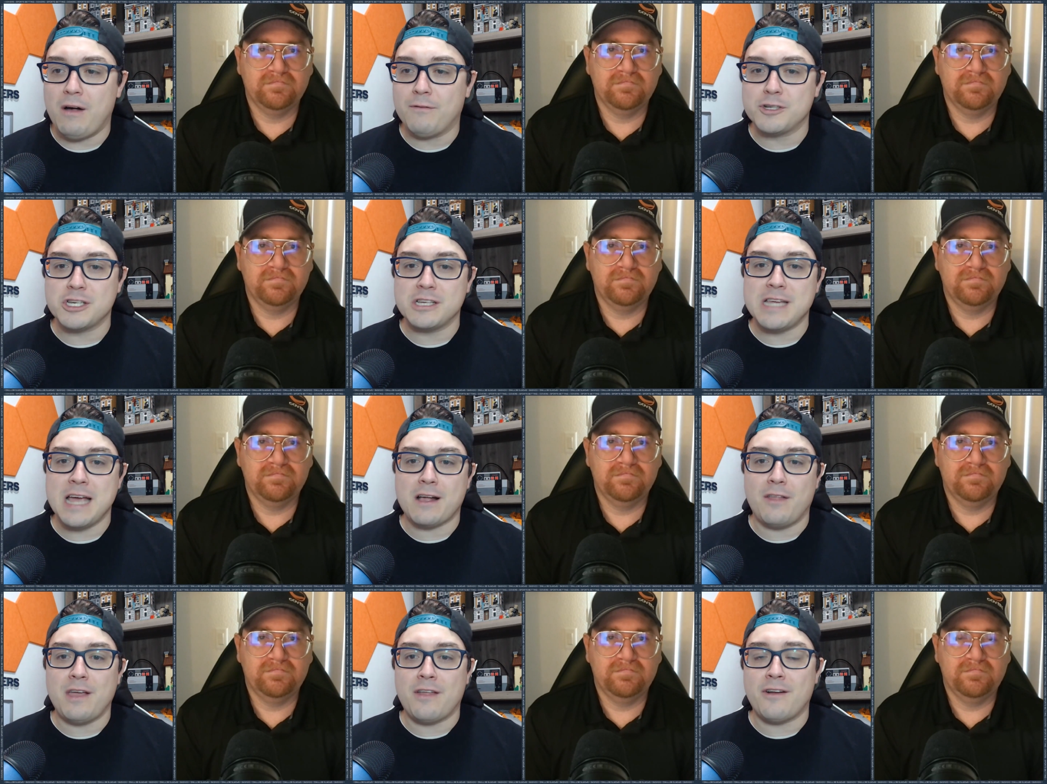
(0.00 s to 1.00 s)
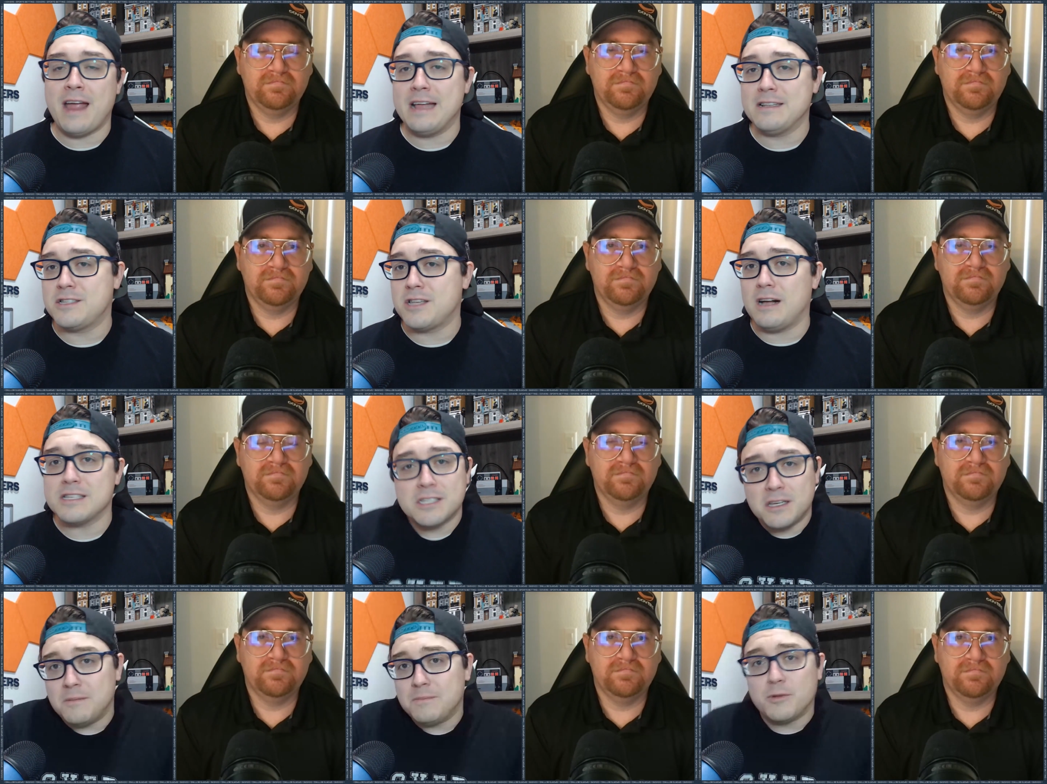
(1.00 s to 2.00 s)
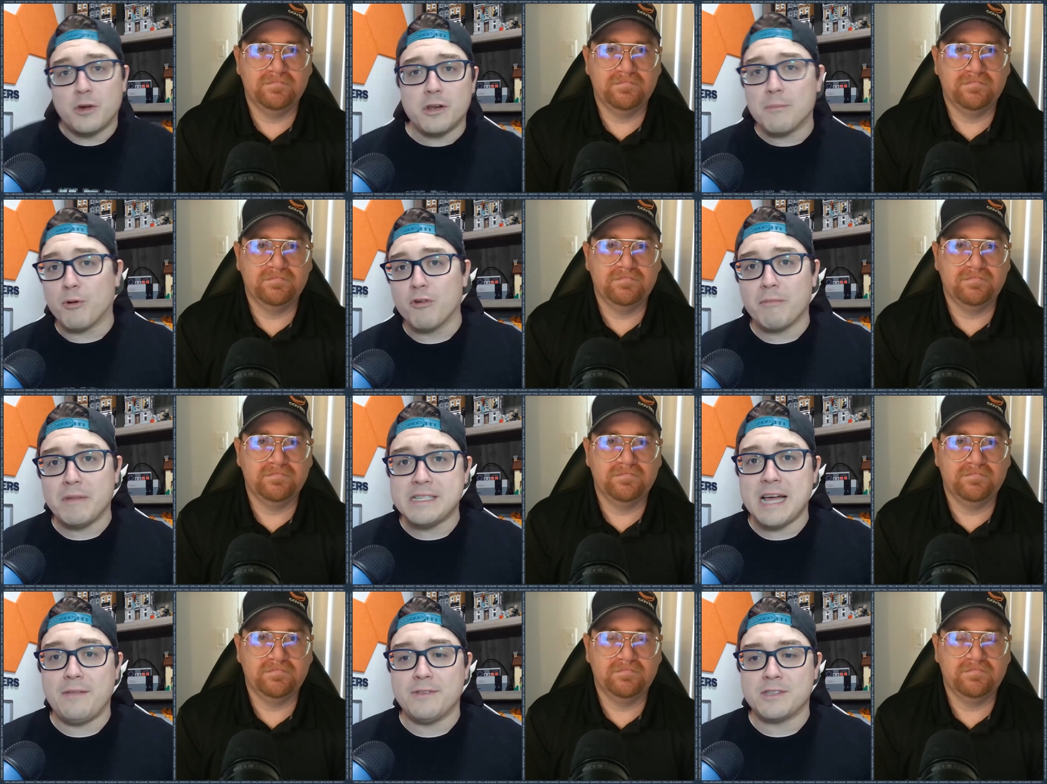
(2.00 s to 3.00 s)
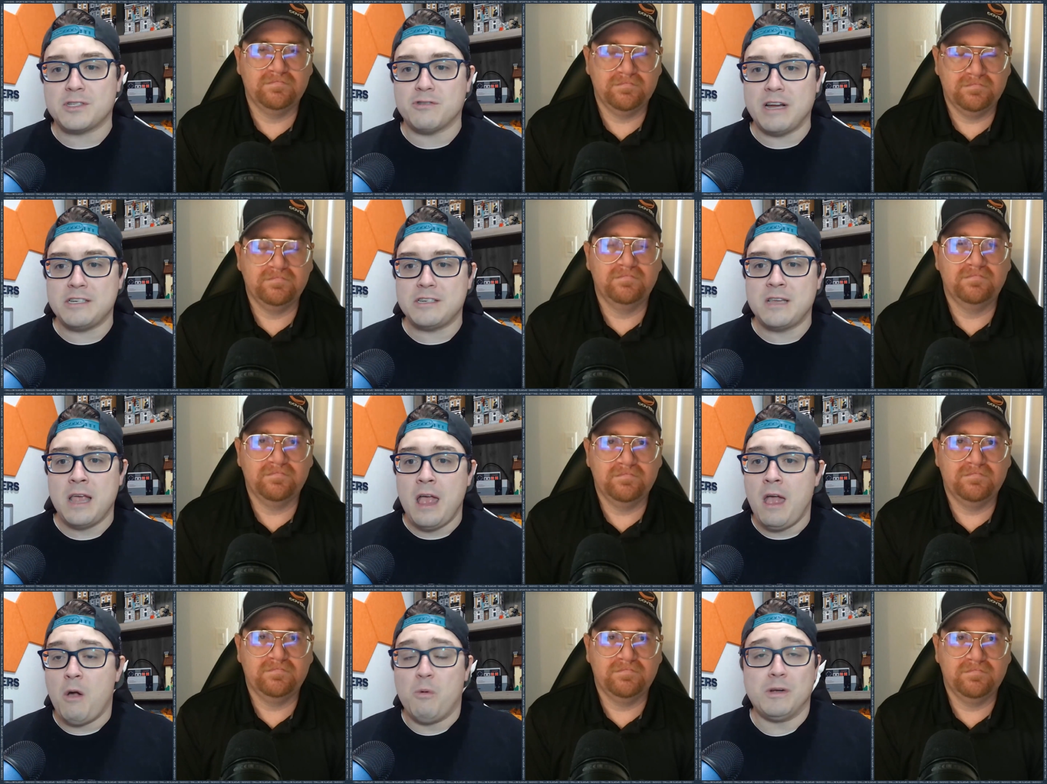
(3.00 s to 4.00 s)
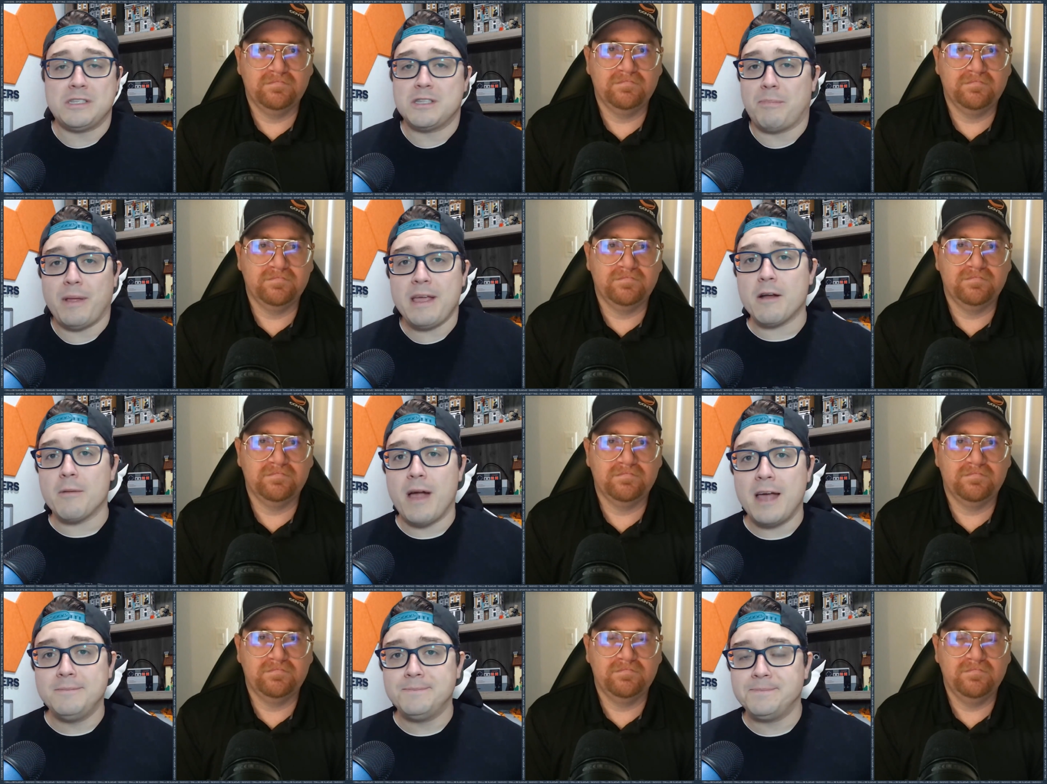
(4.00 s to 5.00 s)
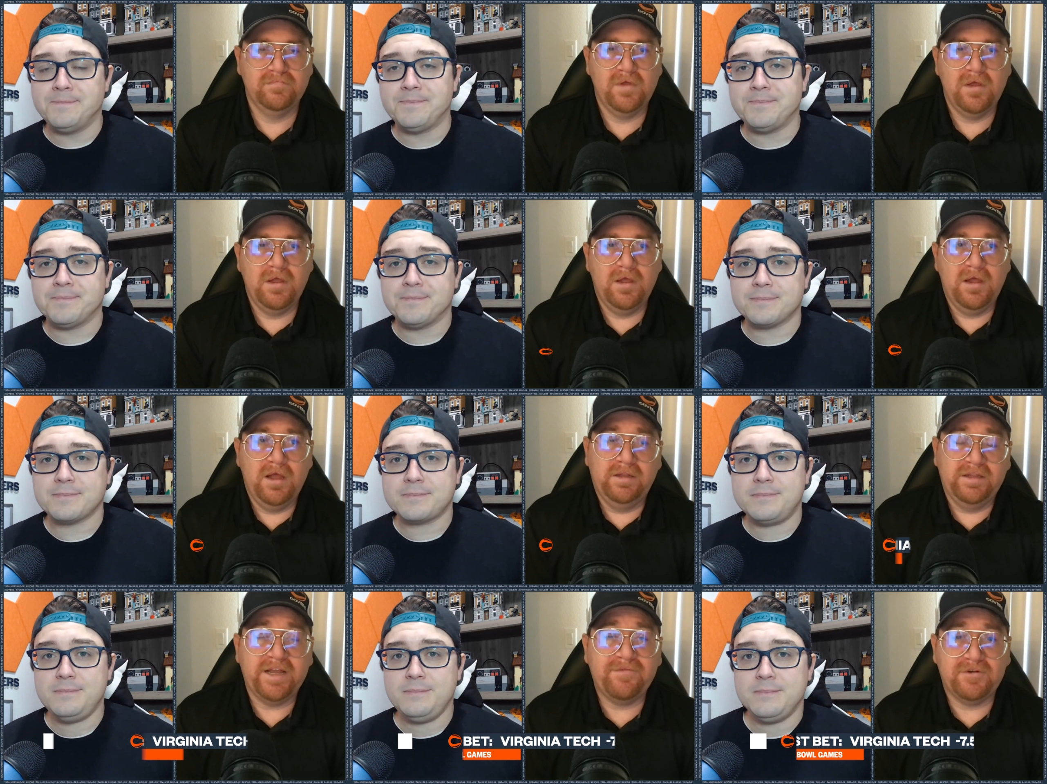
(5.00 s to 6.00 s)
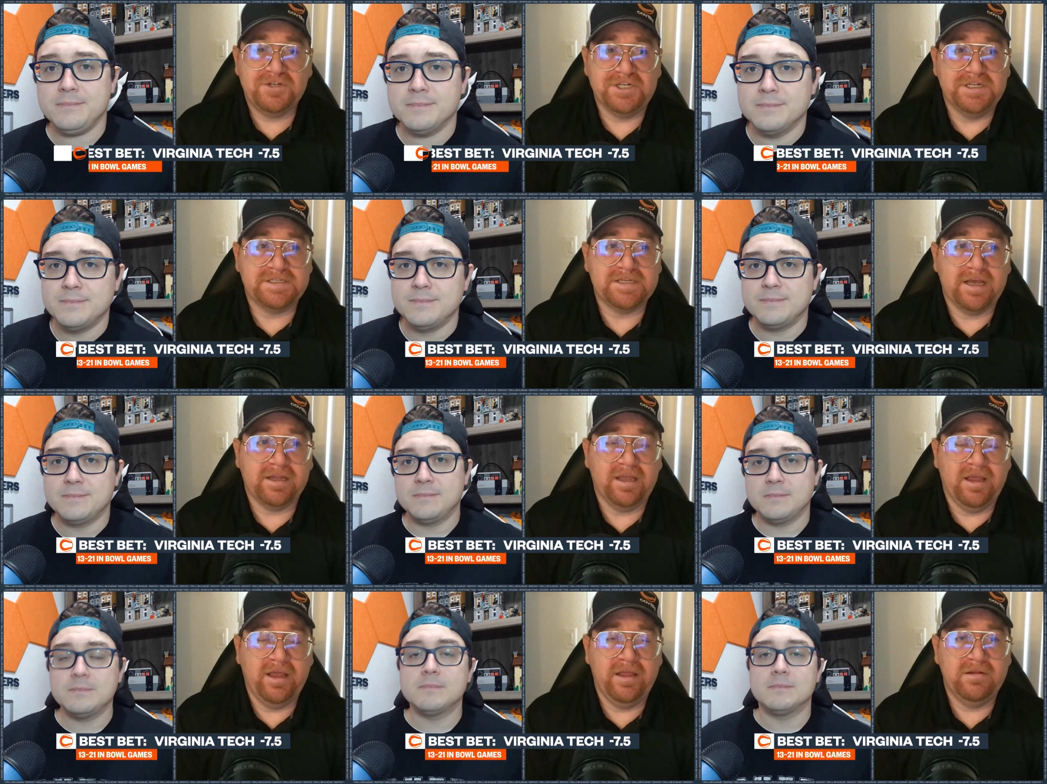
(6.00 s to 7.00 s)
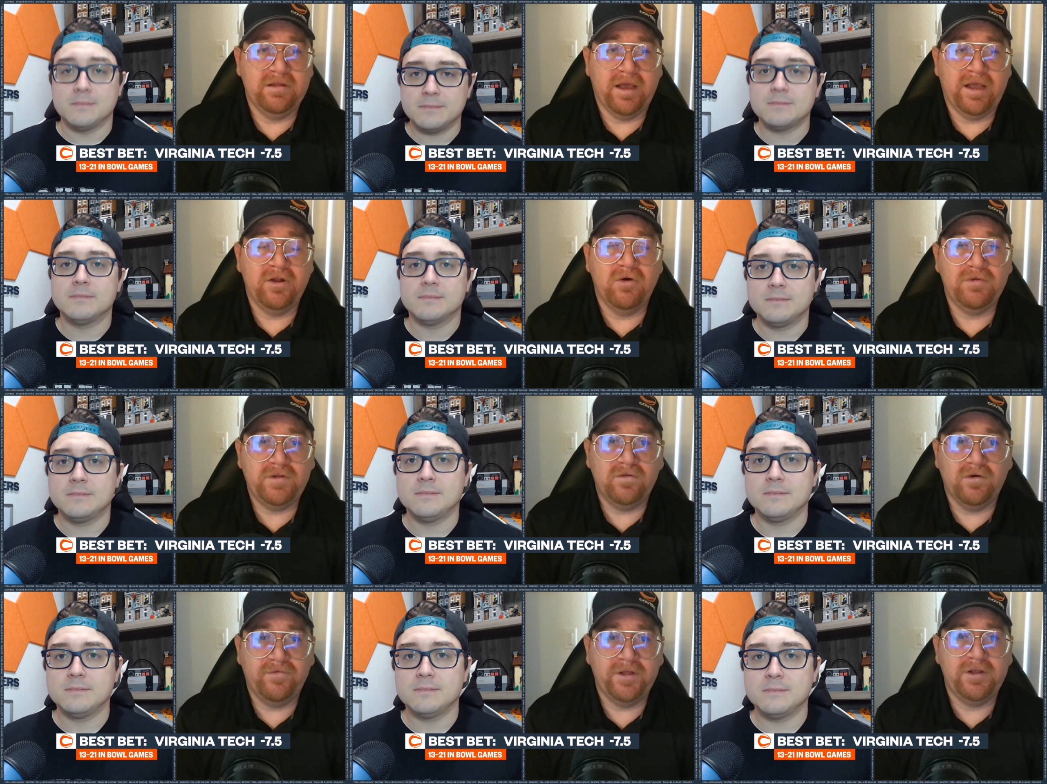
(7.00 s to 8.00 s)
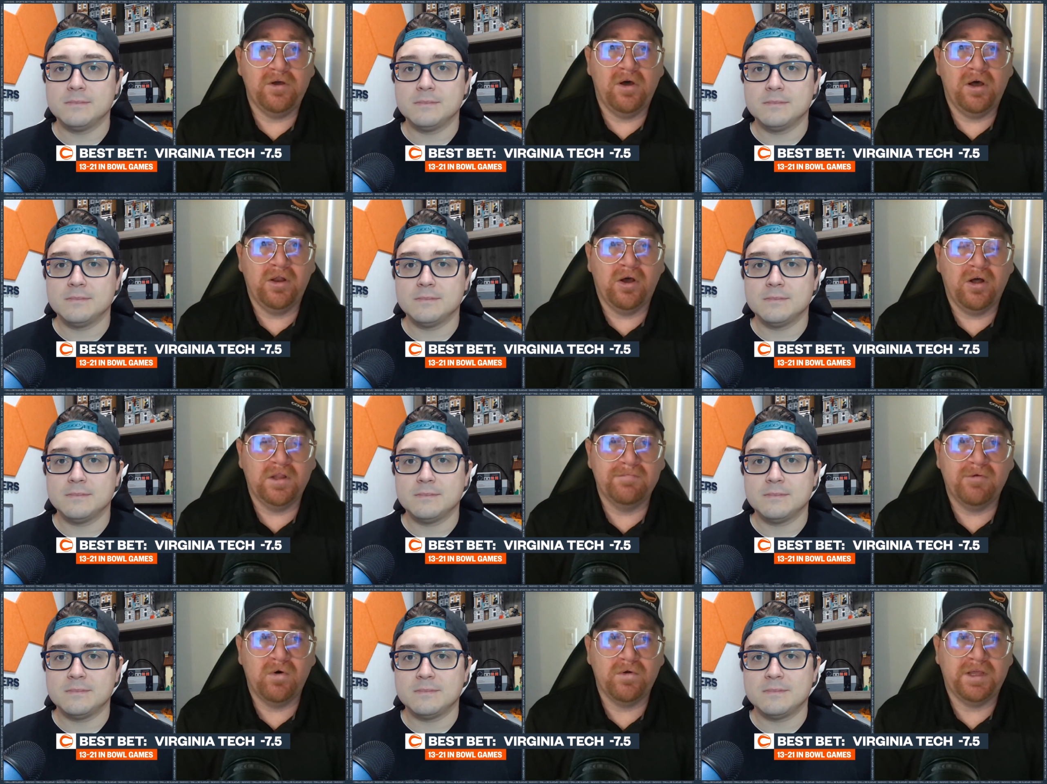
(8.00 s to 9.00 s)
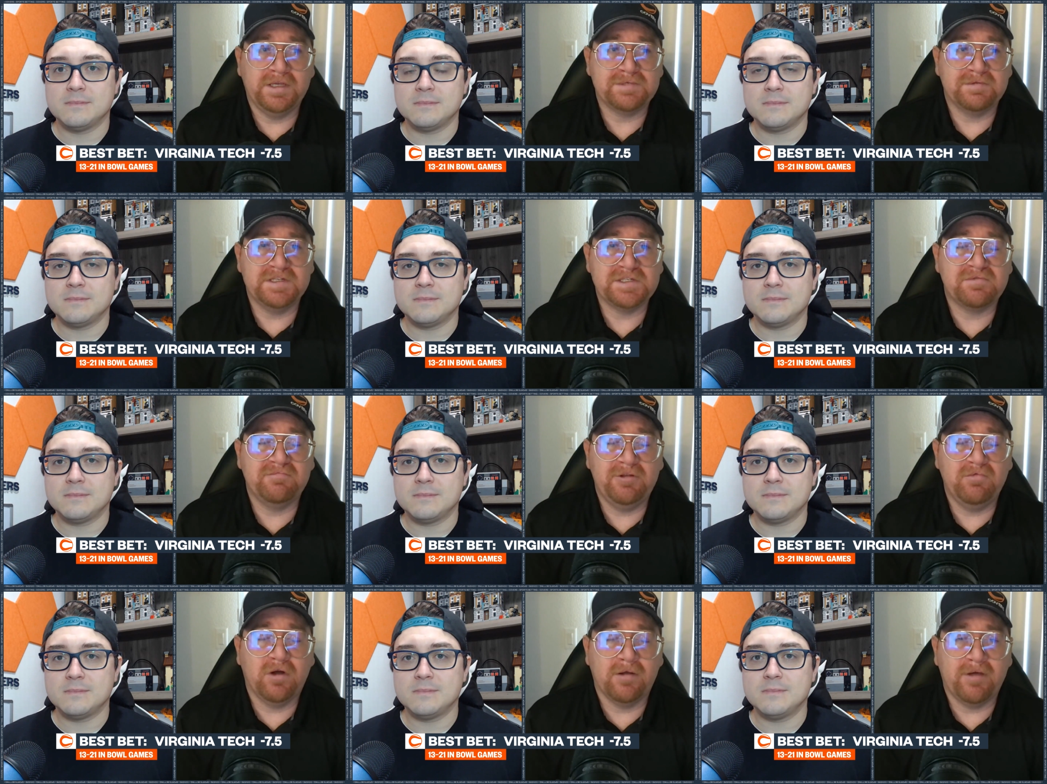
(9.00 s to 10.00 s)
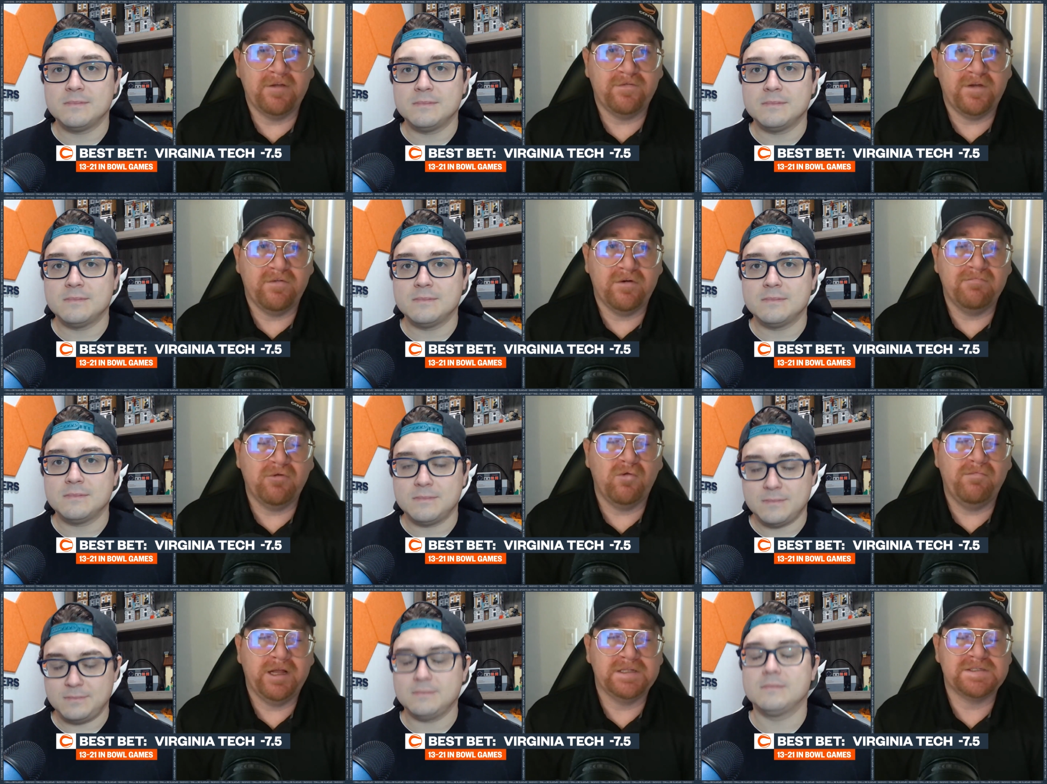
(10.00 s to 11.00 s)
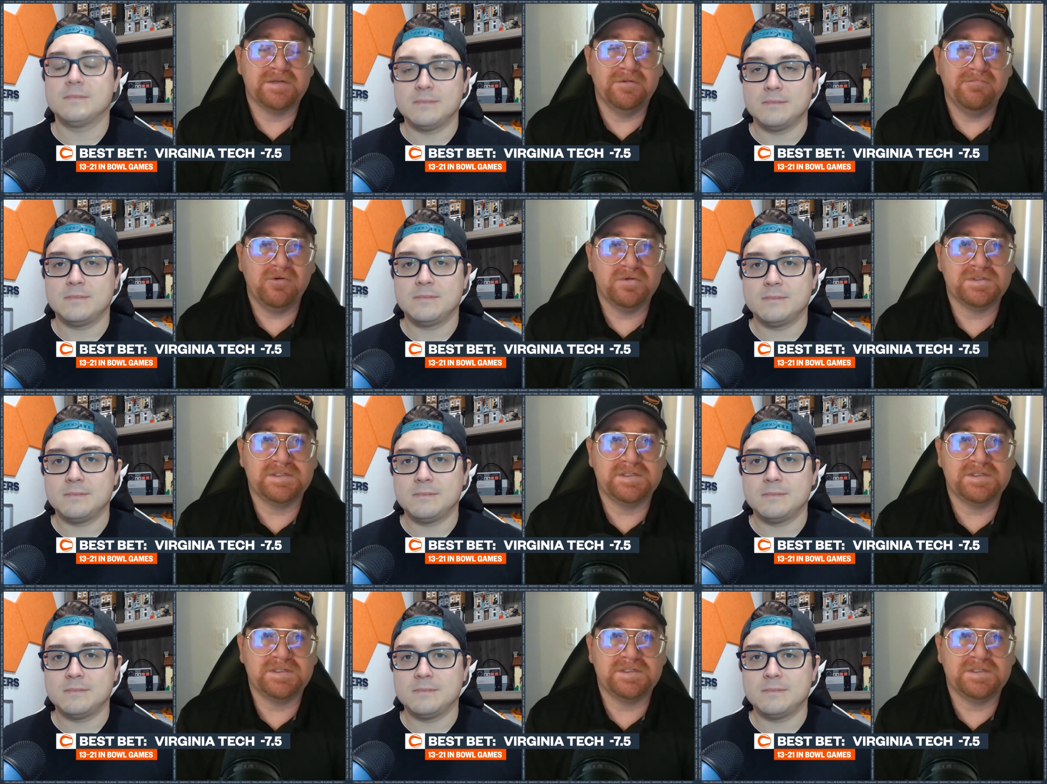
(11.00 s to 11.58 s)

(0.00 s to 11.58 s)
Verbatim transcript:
Speaker 1: Virginia Tech, on the other hand, saw some good improvement down the stretch. What's the play here, Brad?
Speaker 2: Like Virginia Tech, and I know we do a video on all the bowl games, but this would be one of my favorite bowl bets of the bowl